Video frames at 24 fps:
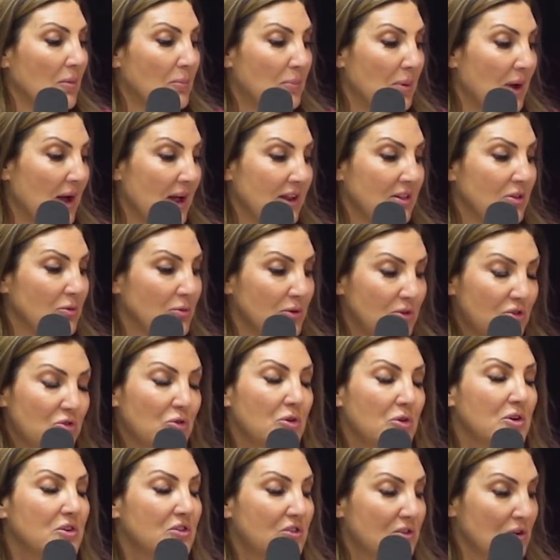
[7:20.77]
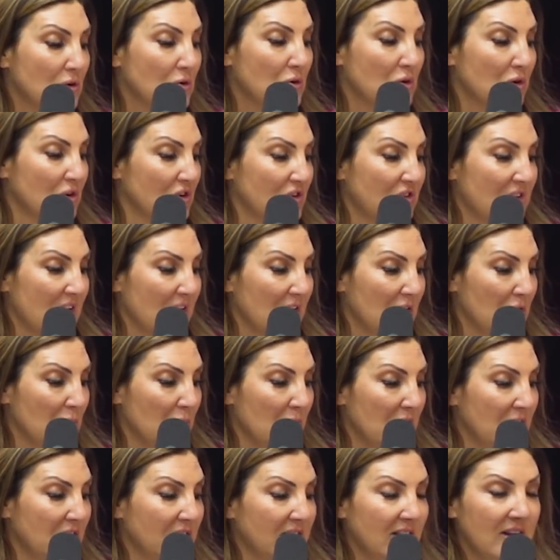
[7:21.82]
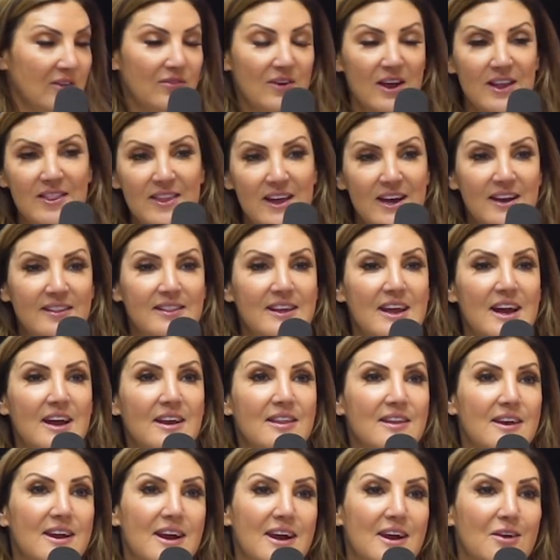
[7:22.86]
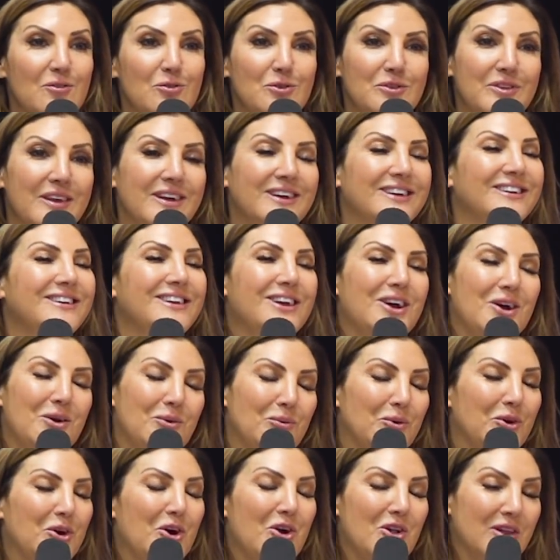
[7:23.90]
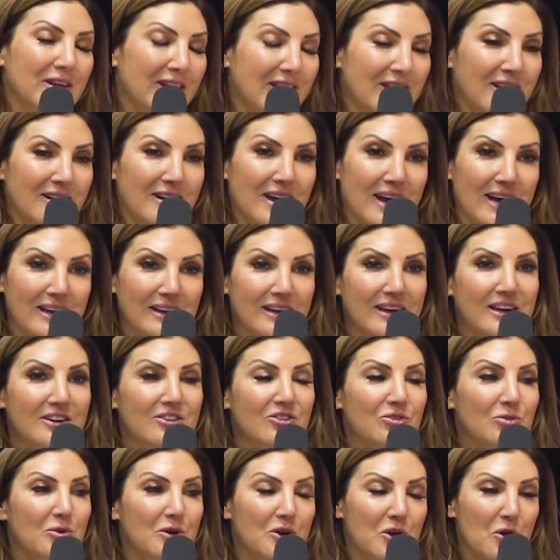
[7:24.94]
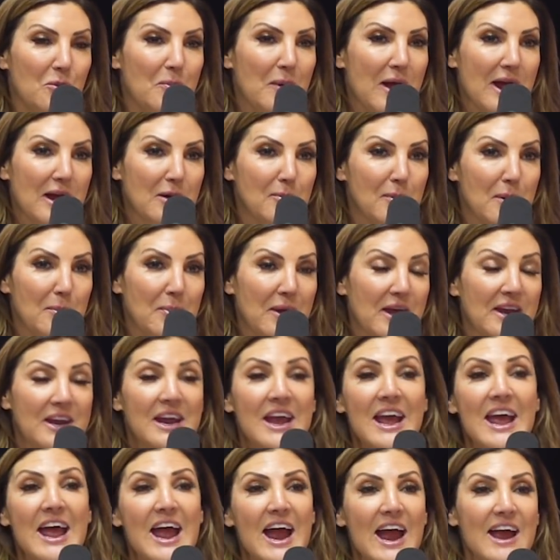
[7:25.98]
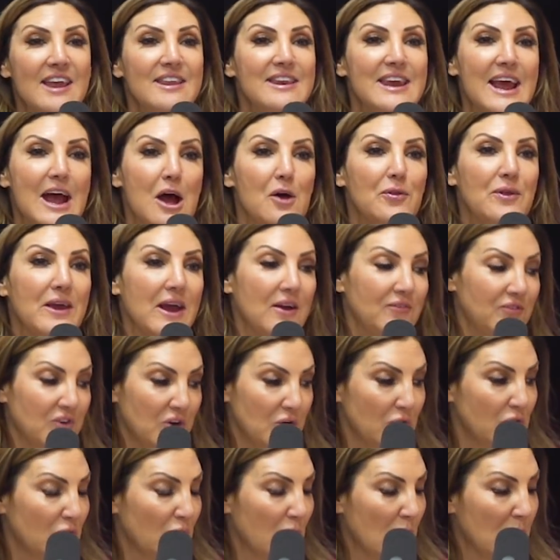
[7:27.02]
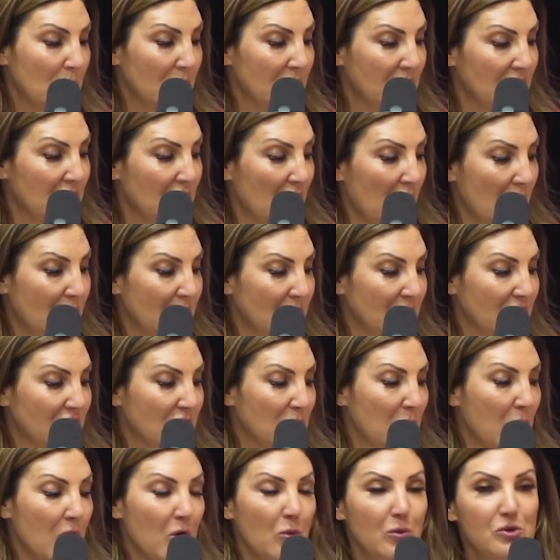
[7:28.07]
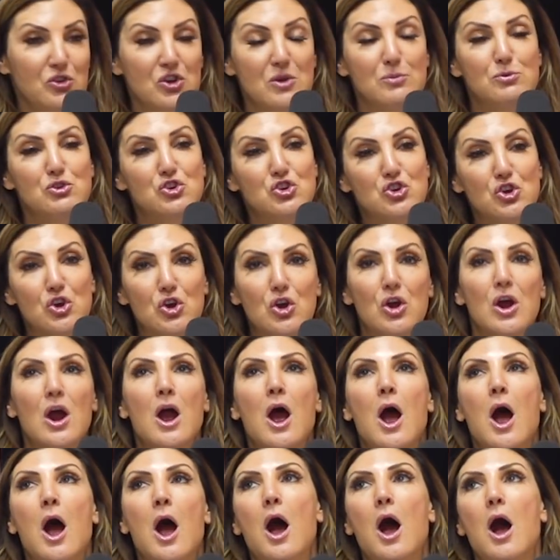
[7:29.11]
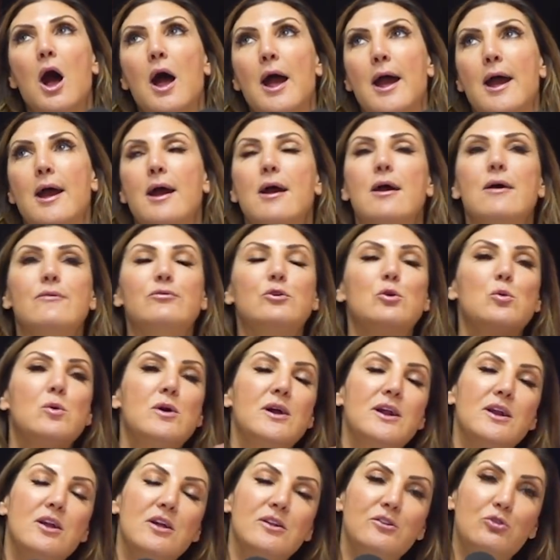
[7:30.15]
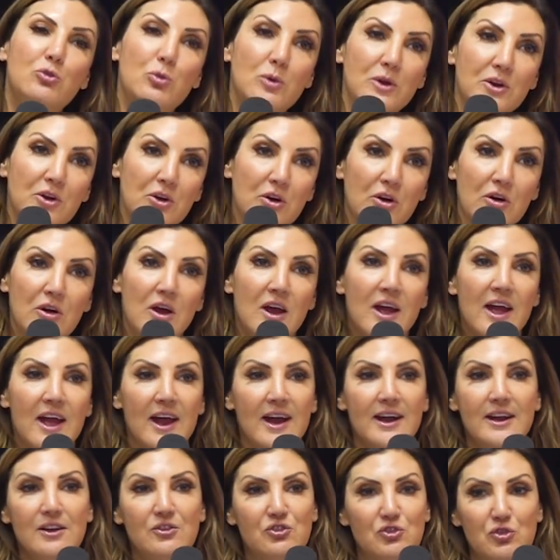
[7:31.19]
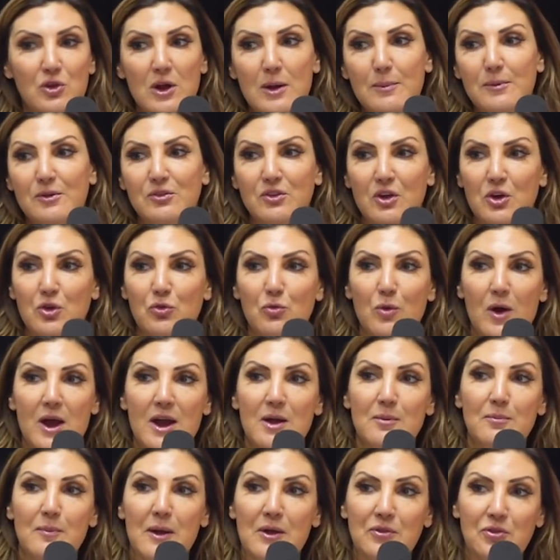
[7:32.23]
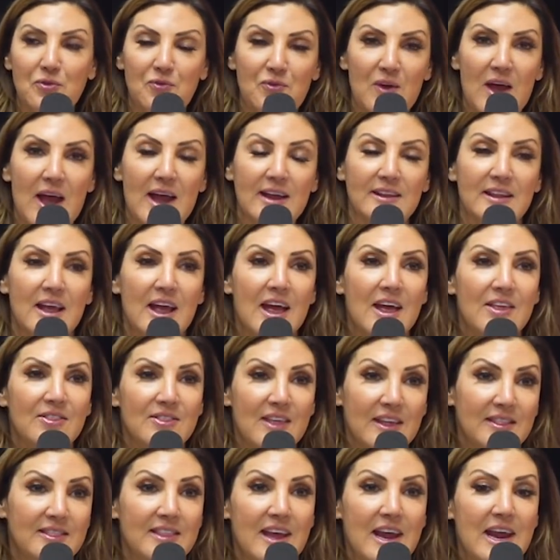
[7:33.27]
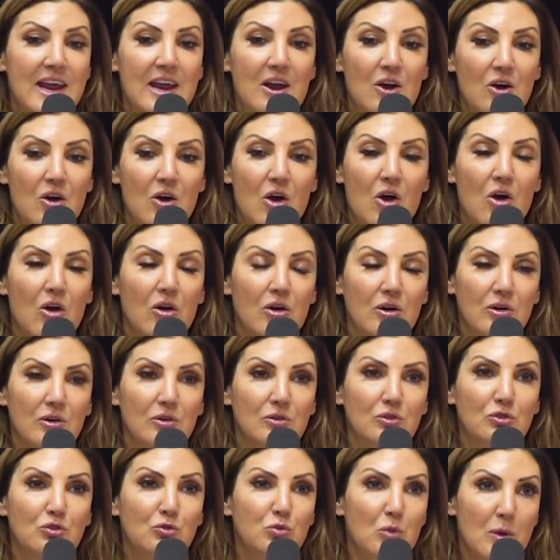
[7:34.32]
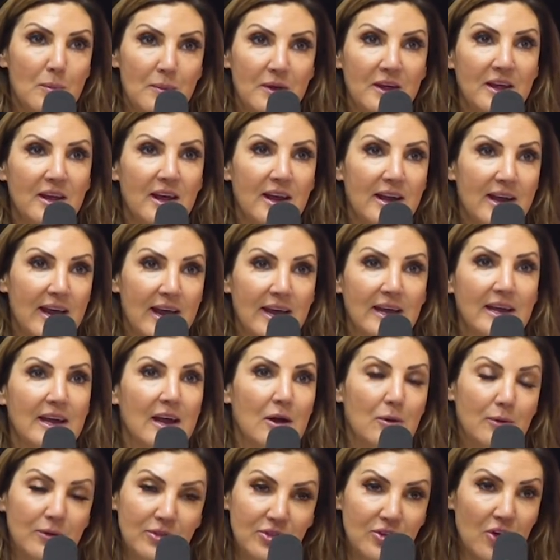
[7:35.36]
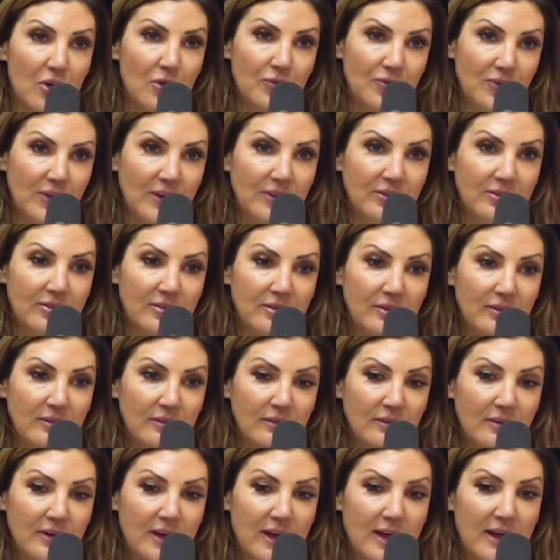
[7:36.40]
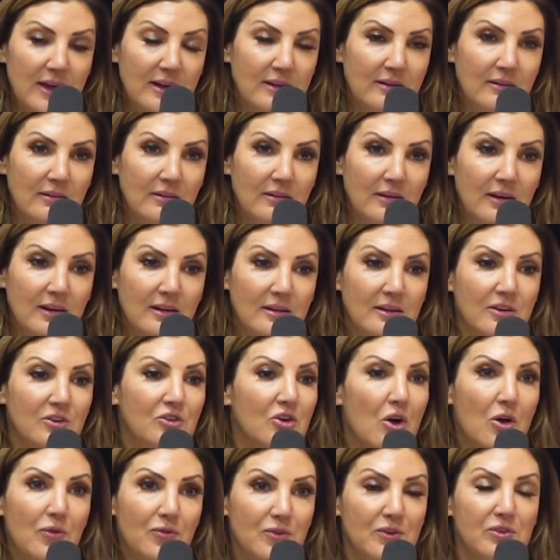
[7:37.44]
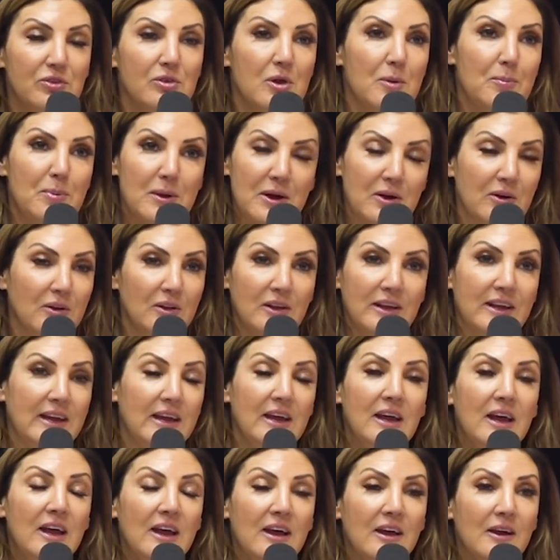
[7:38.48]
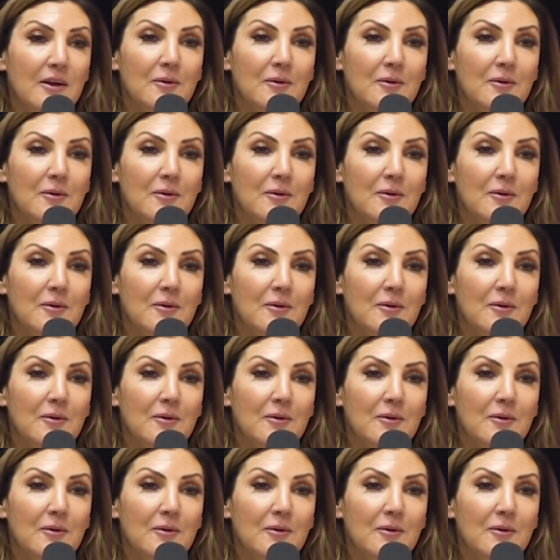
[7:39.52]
But the resort's so gorgeous, I don't know why you'd leave. And then at the end of the night, everyone's like, no, we're calling it a night. Like, I just want to go back in my bed. And now they have to go swim with the dolphins tomorrow, which I'm sure everyone on Twitter and Instagram is going to write about the fact that they are swimming and hanging out with dolphins, okay? And the dolphins, apparently,